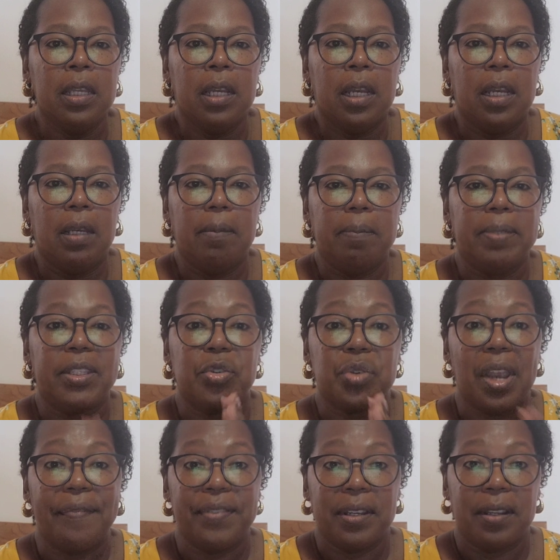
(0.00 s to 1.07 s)
But the
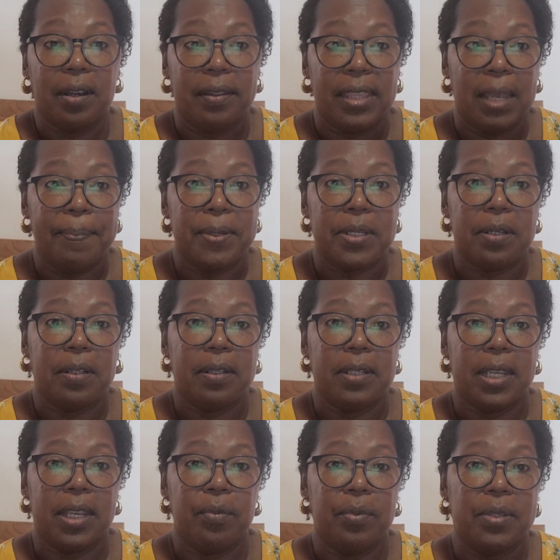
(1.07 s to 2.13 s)
traffic on that particular
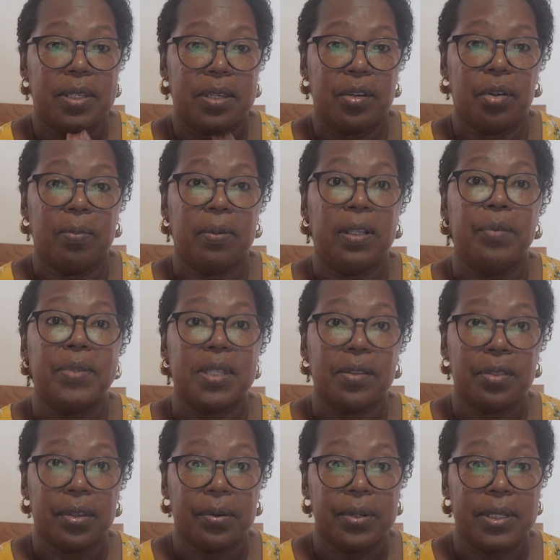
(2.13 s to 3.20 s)
day was terrible. It was a
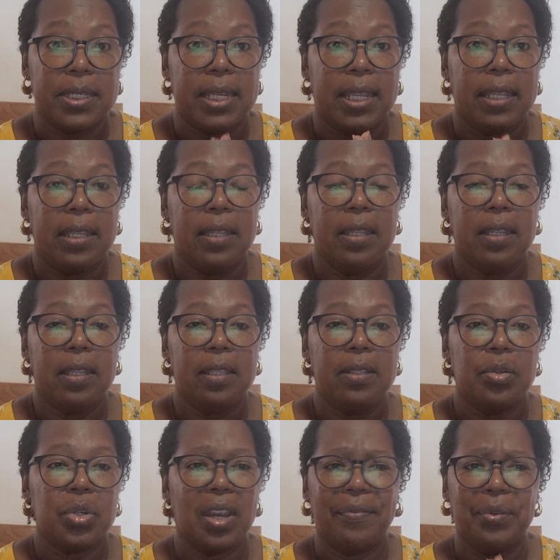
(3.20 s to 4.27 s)
Thursday, and
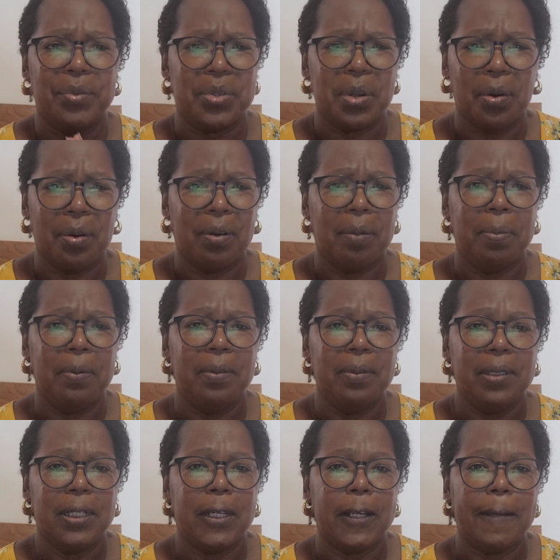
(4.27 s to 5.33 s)
the traffic was horrible.
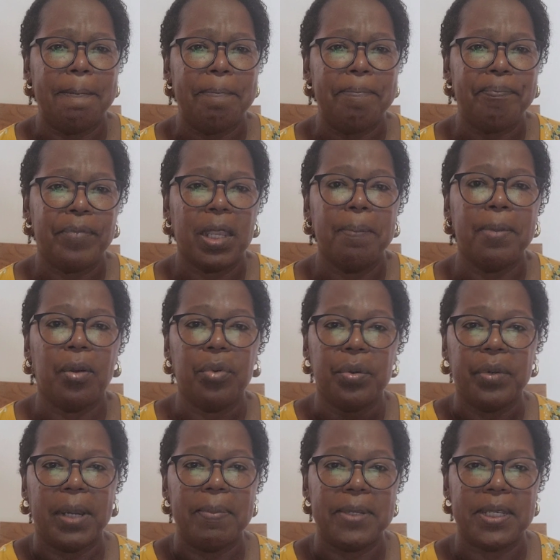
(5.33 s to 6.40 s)
But we
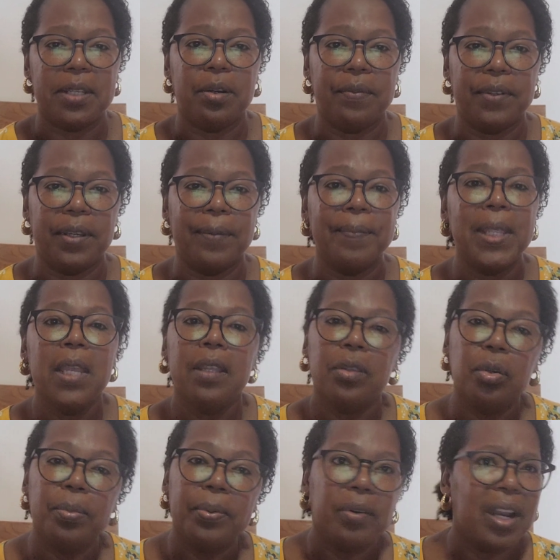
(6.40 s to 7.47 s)
were able to get over there.
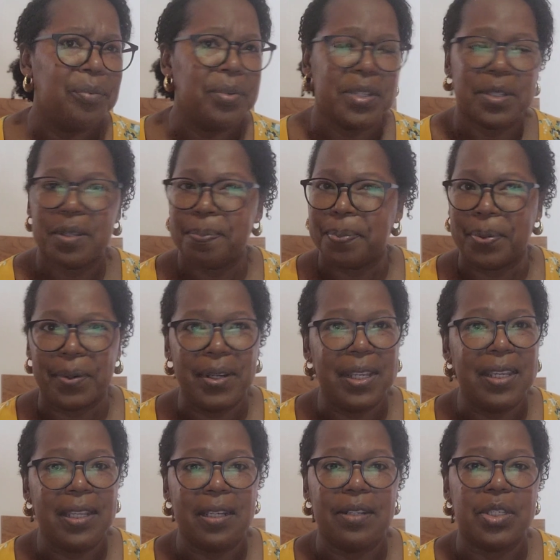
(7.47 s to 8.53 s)
The Uber ride was
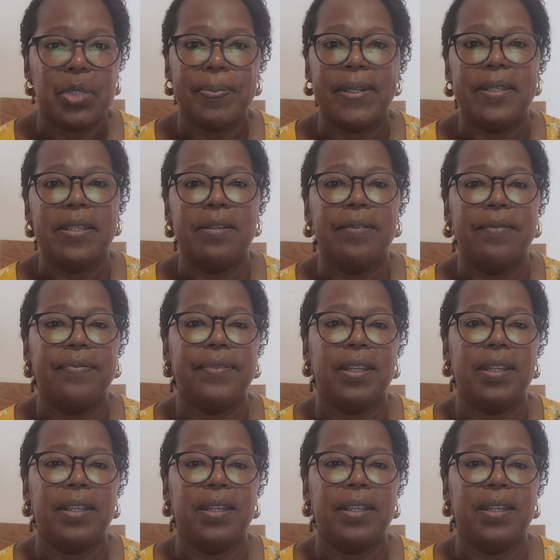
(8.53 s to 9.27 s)
pretty inexpensive.